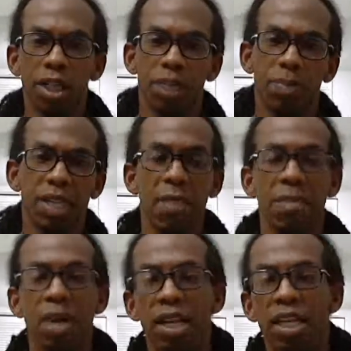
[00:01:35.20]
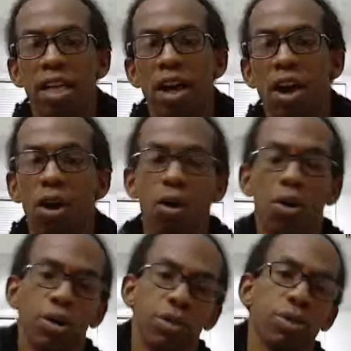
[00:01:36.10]
spend their money
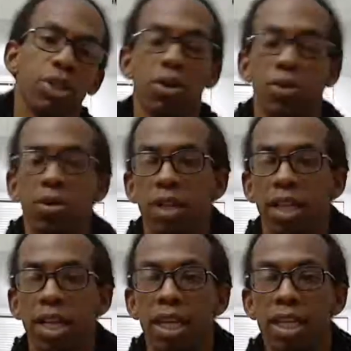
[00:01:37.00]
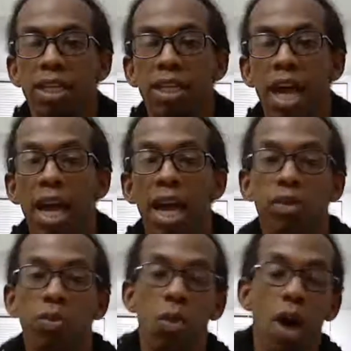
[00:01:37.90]
on material things
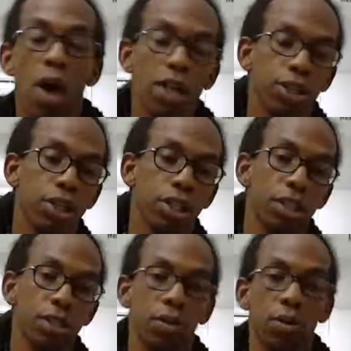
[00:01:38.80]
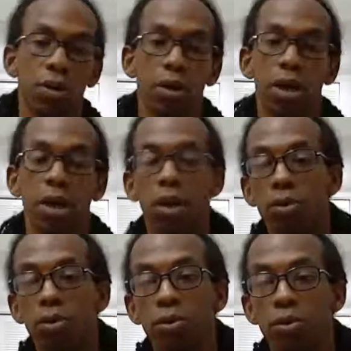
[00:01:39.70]
as watches or
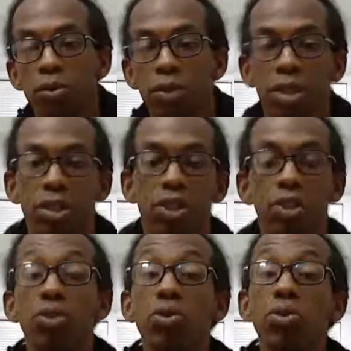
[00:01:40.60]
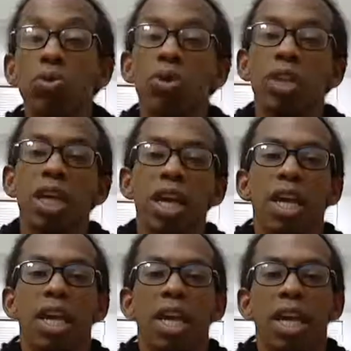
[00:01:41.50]
clothes and shoes.
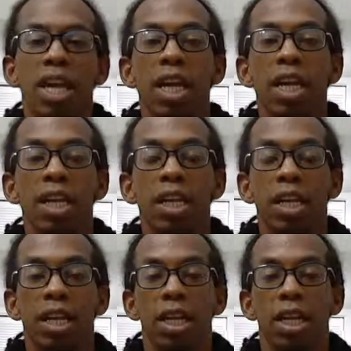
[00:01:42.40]
And